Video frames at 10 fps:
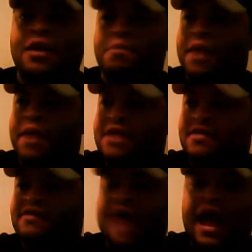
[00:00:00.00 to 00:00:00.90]
but
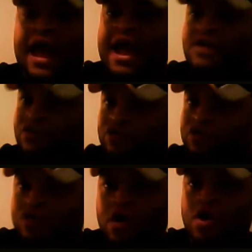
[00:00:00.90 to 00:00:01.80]
this guy has just
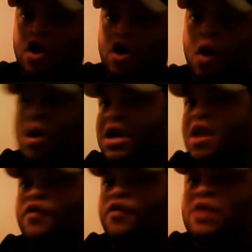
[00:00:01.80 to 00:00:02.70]
turned it on
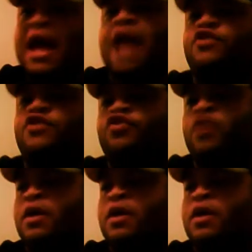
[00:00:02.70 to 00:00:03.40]
another notch